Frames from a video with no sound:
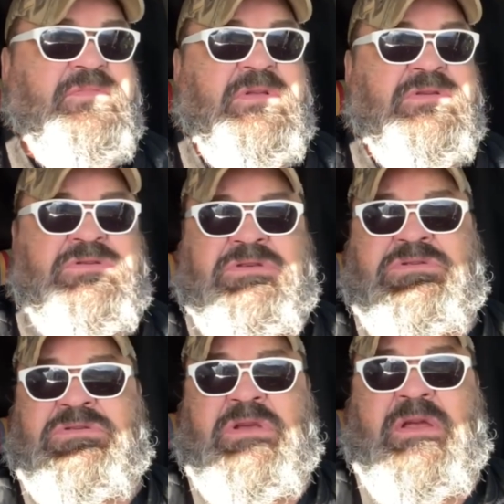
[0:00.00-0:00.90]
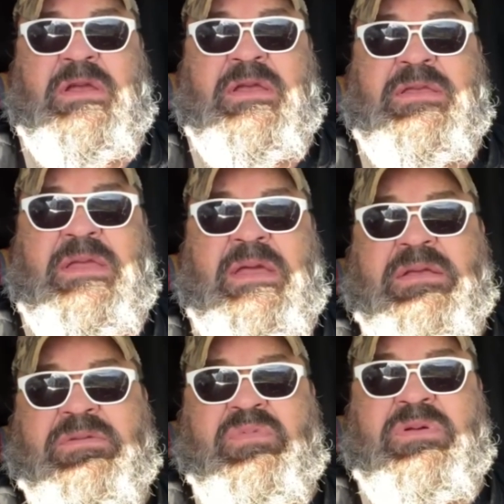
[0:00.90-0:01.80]
it's just,
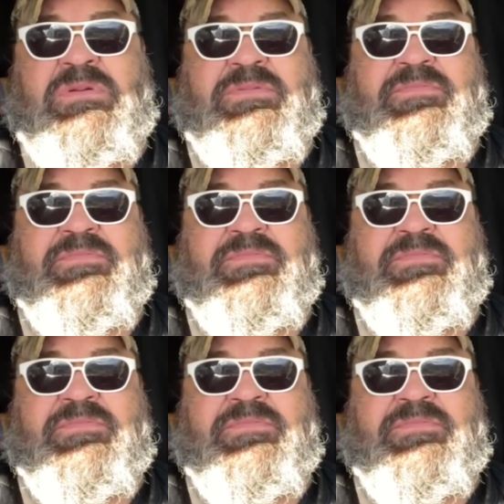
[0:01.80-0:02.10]
yeah, well,